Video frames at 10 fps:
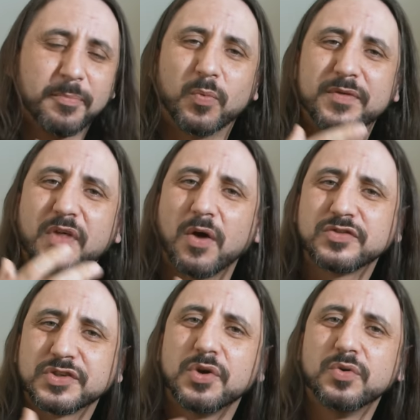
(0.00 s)
but with
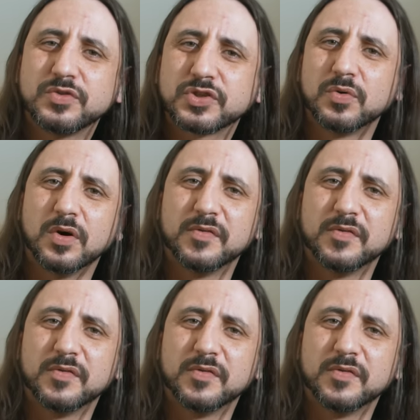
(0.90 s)
those new sort